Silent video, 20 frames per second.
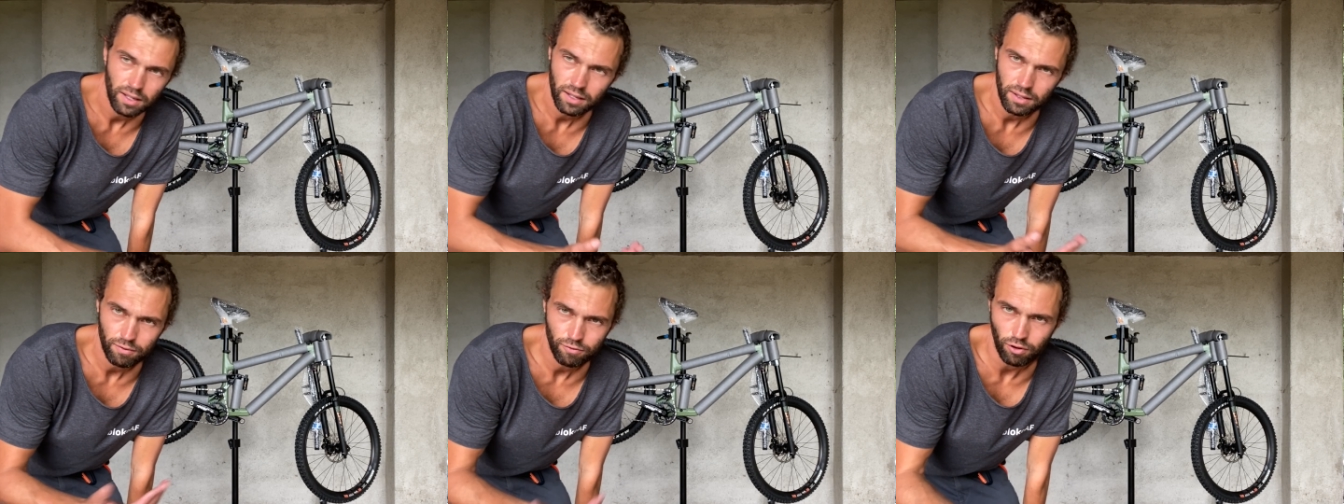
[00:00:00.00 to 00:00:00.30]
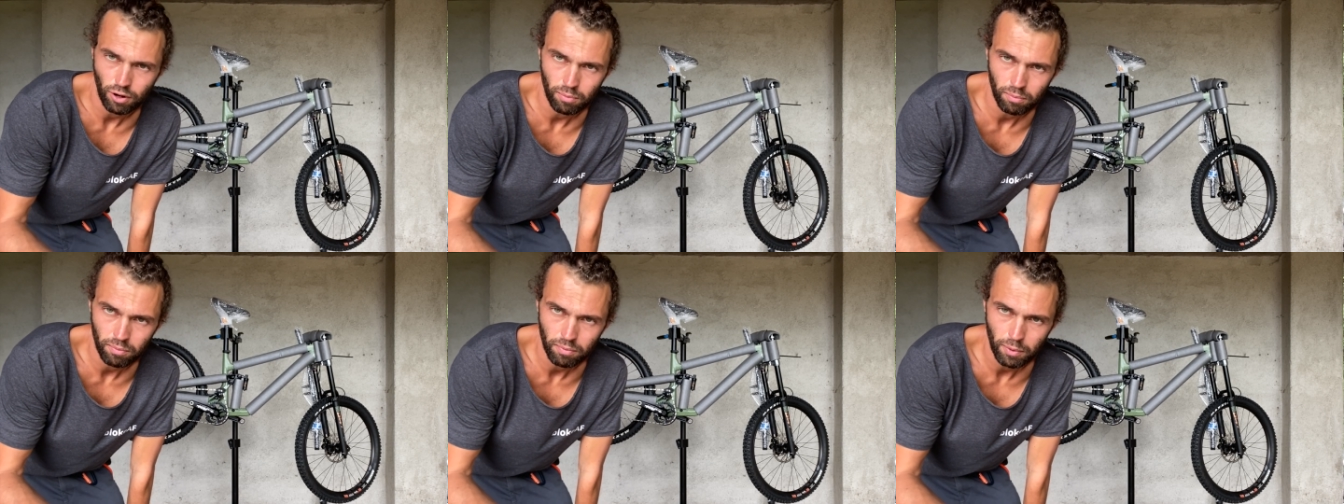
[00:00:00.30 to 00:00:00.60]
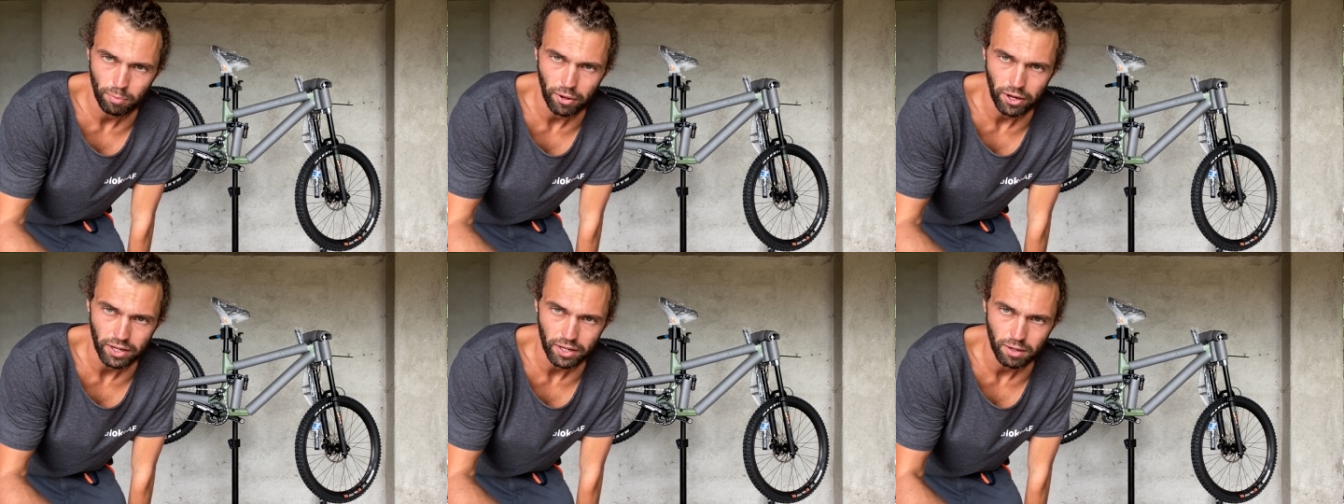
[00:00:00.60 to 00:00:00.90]
from the
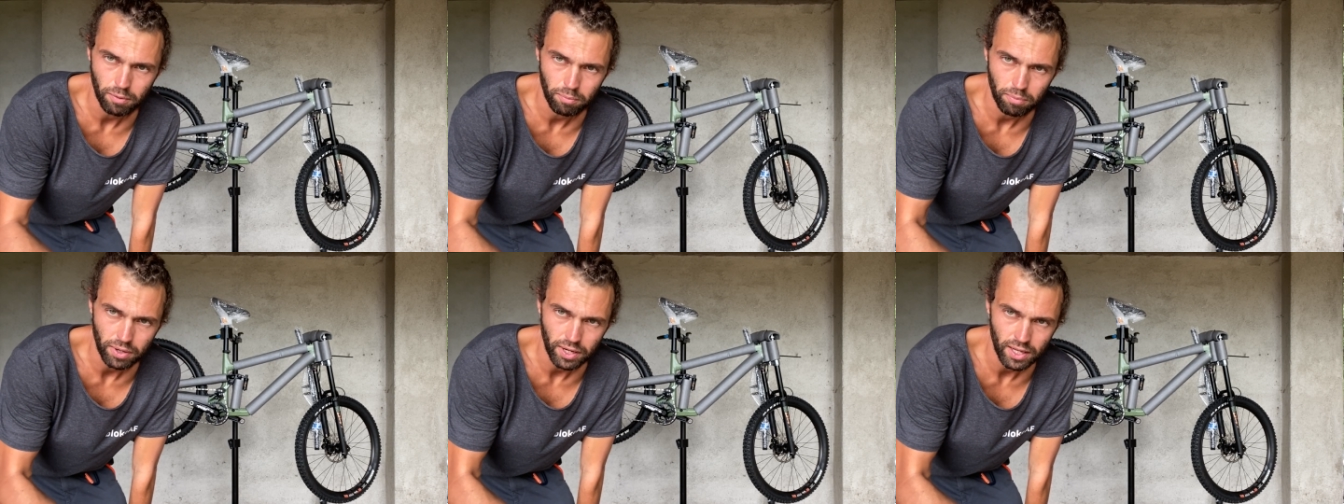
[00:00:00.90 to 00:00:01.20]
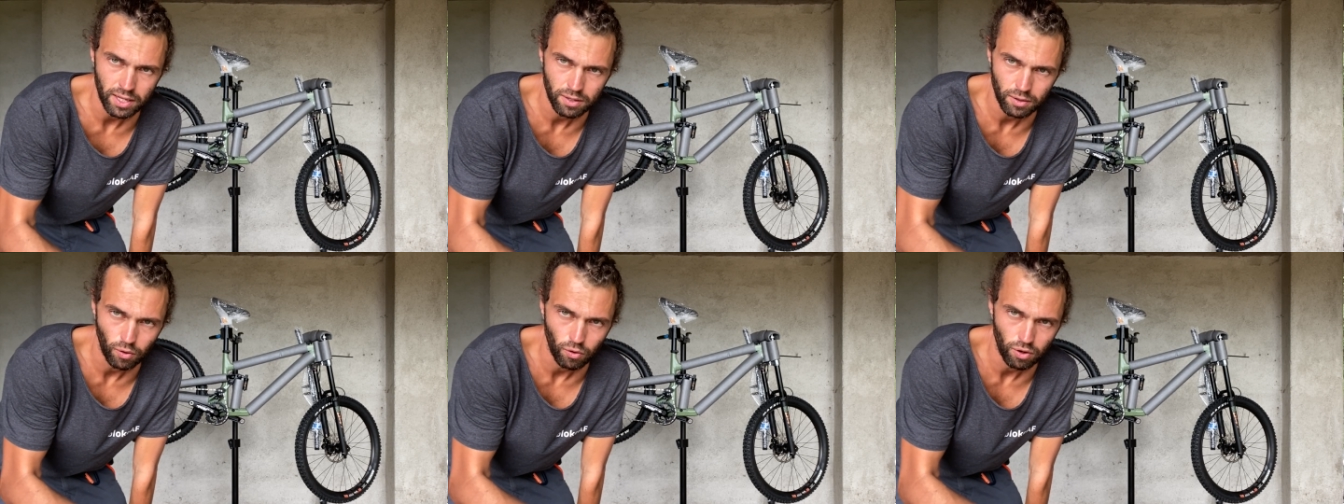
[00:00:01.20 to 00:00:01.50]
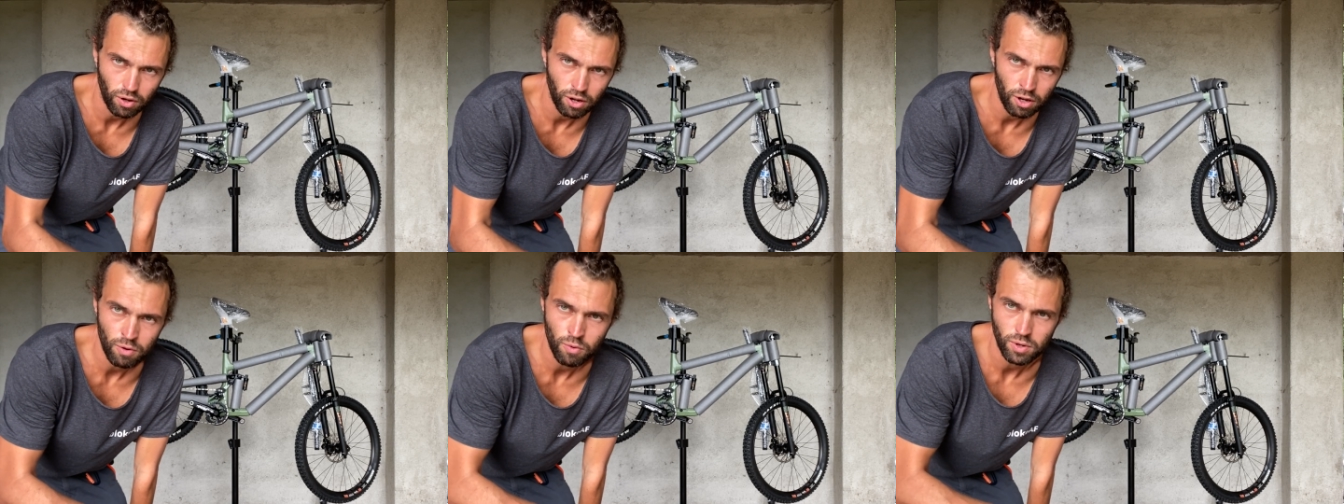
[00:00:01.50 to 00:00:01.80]
bike company,
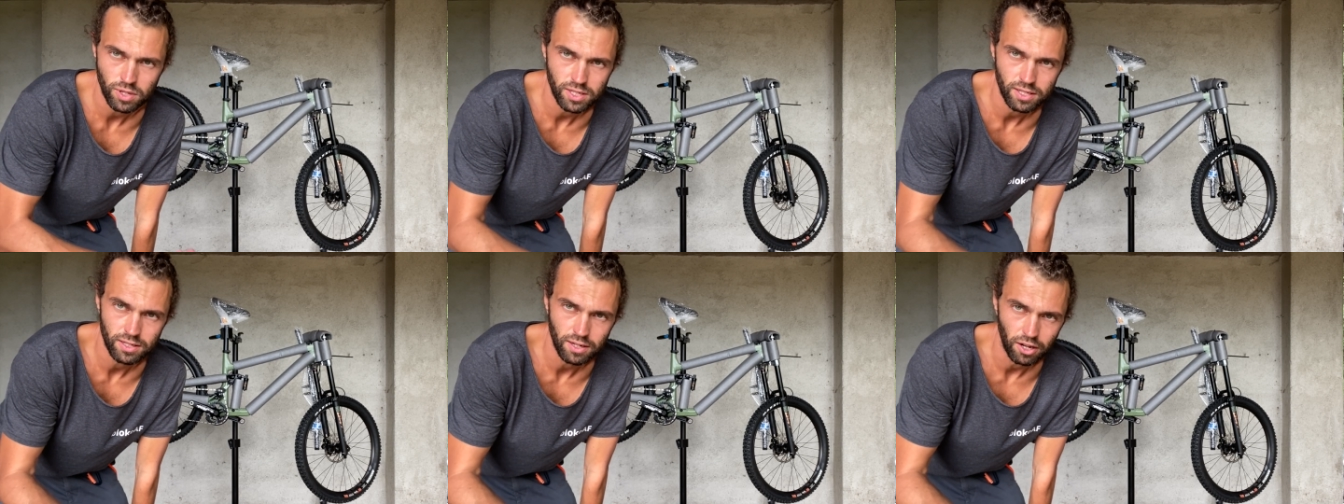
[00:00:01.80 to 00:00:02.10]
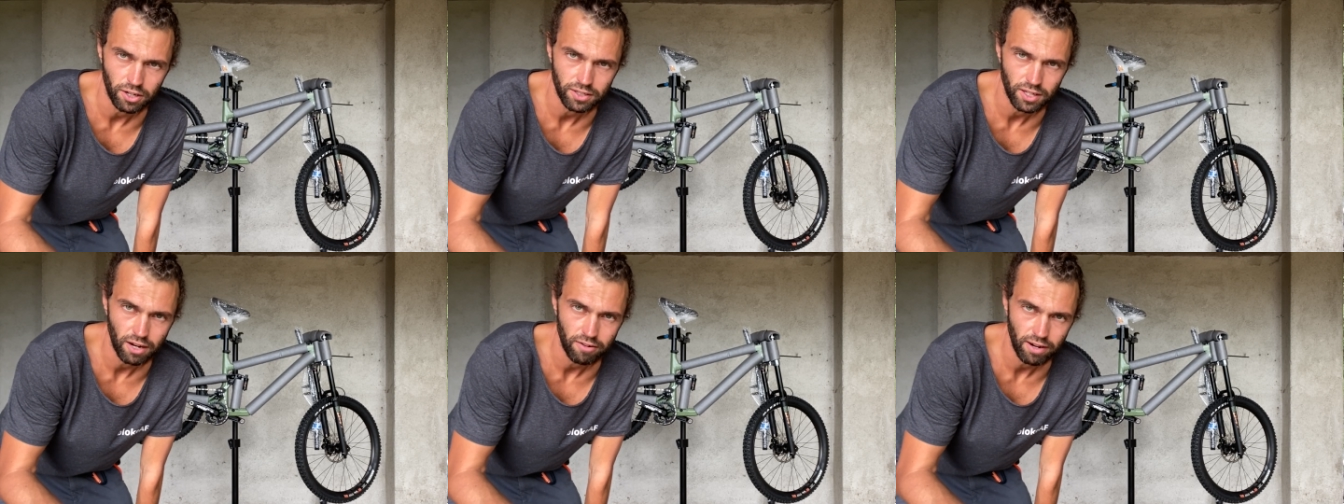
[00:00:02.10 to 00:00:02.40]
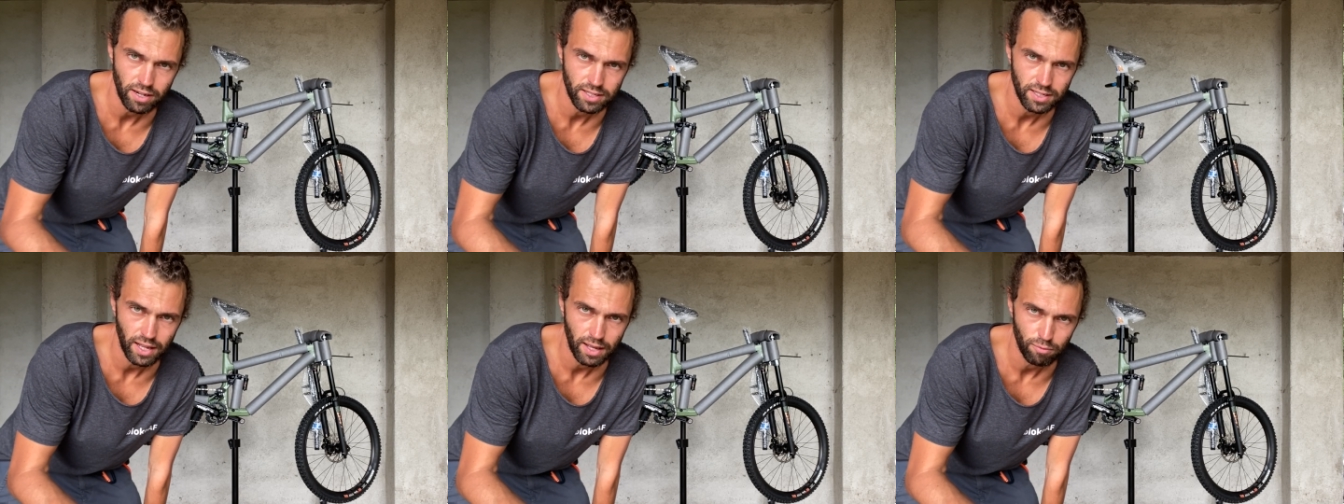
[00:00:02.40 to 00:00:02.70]
Norco, which is not a direct
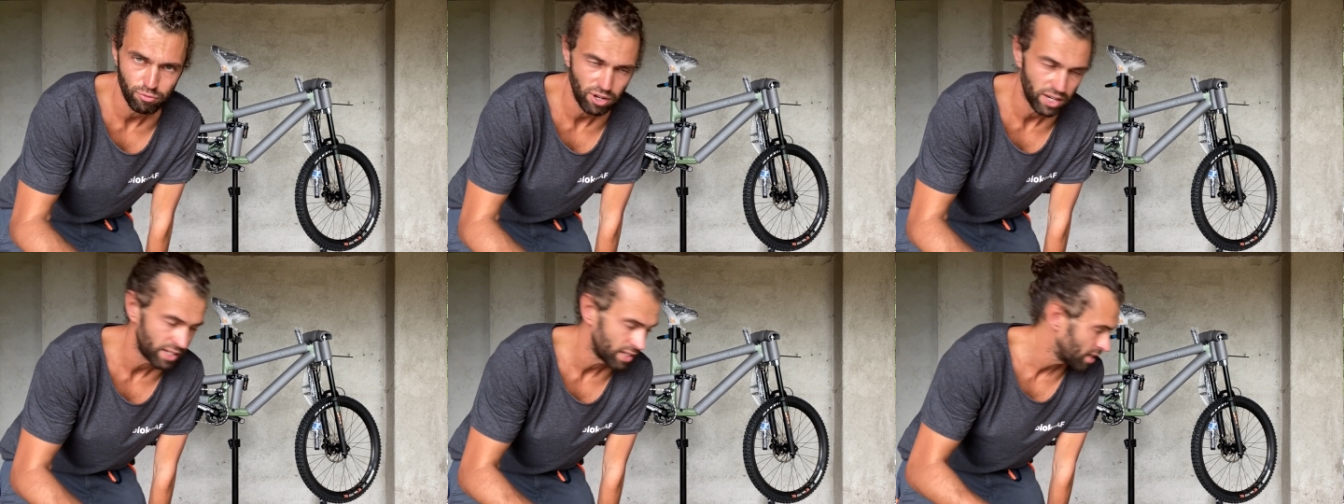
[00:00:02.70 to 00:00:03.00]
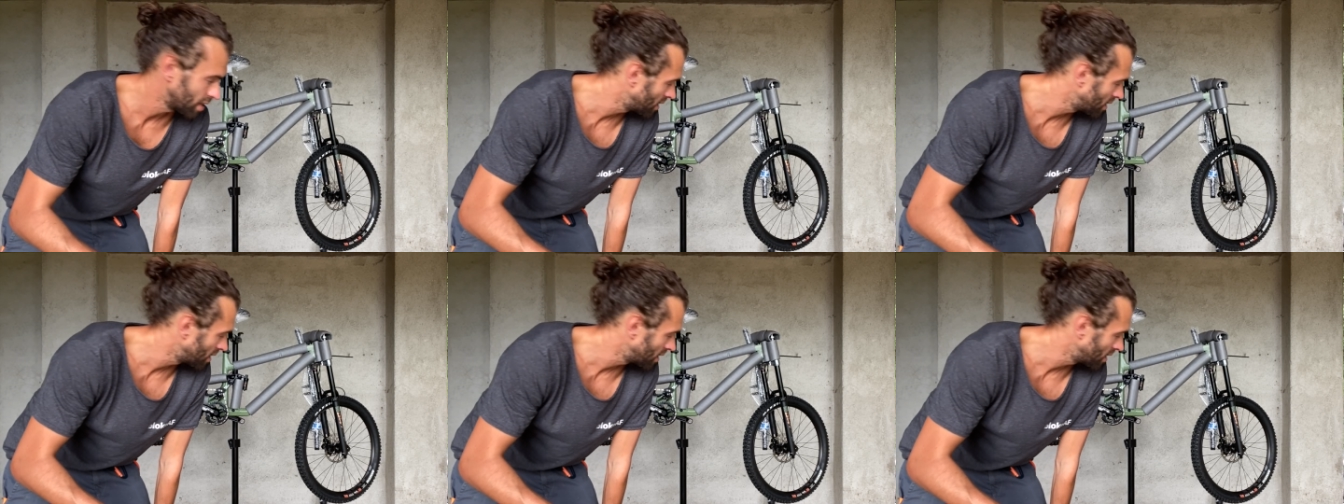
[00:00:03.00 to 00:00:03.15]
sale brand.